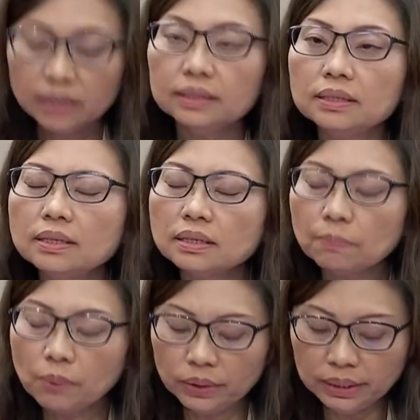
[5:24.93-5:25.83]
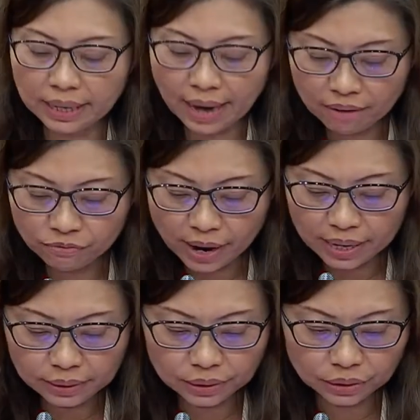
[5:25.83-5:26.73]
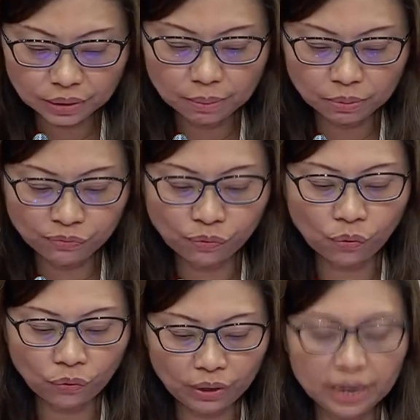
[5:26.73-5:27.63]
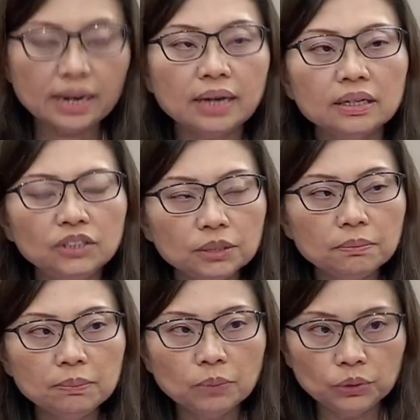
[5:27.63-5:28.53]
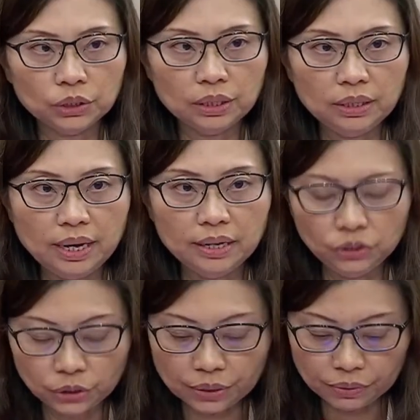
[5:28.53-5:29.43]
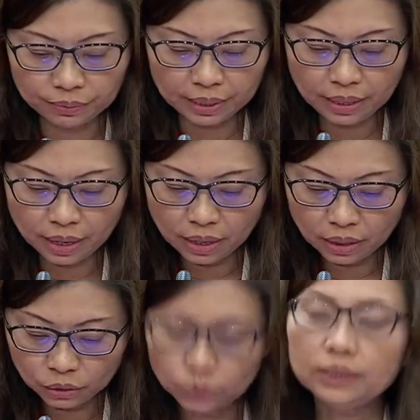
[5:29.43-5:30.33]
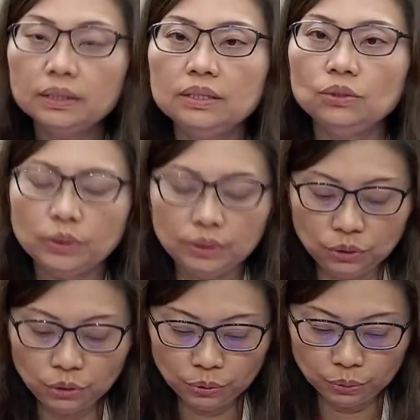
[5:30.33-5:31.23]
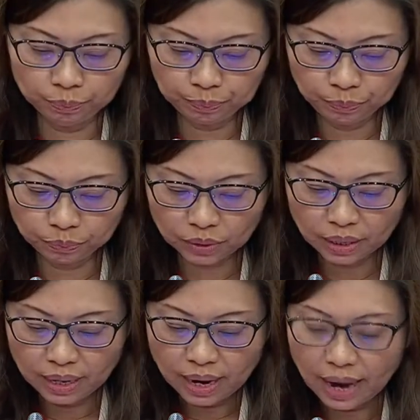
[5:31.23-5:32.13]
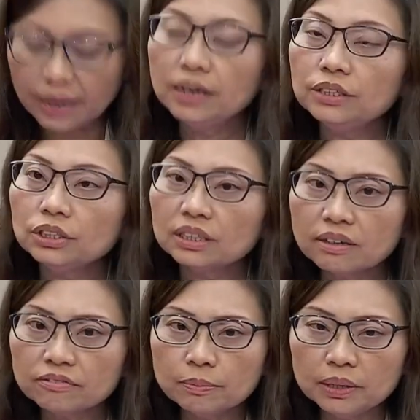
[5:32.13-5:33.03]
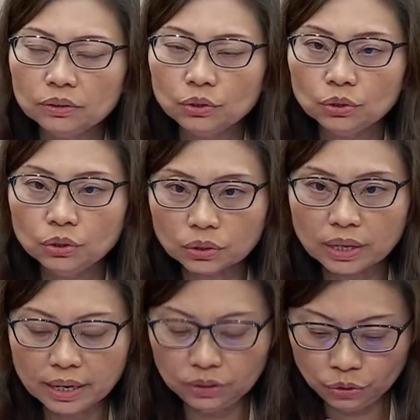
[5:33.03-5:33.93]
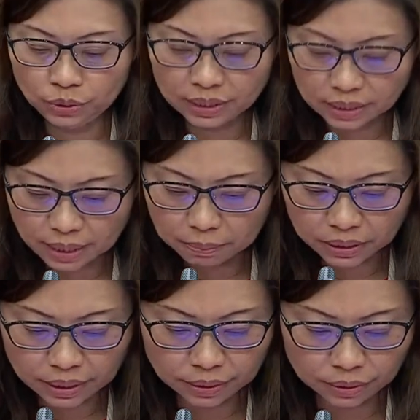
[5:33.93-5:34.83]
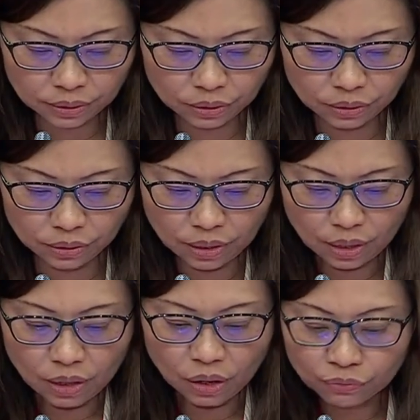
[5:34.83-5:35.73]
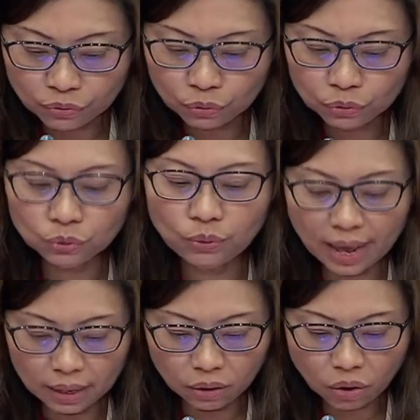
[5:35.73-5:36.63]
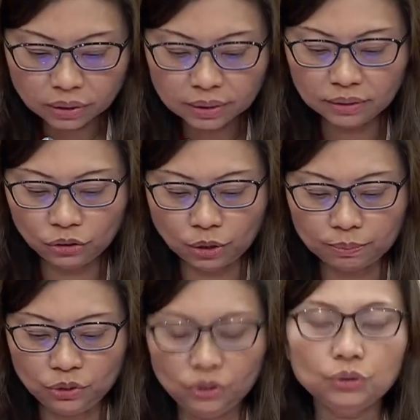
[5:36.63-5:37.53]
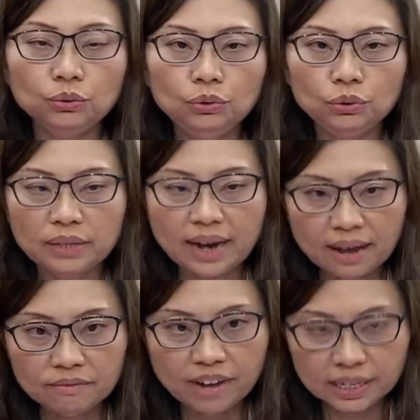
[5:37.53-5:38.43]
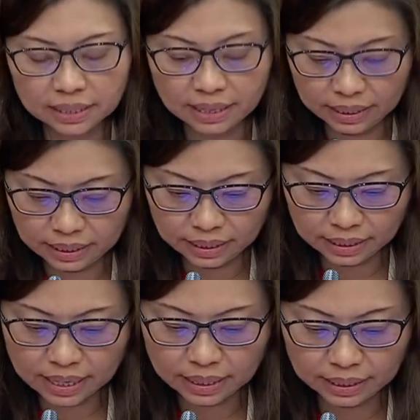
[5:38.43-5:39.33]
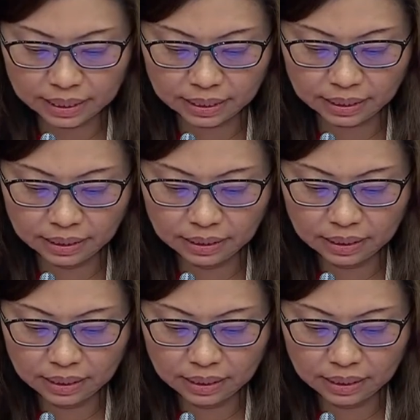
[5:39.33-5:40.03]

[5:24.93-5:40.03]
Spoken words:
This is a point I have raised before in an adjournment motion in January 2022. I urge the government to look into the circumstances of those who had lost their jobs due to their unvaccinated status.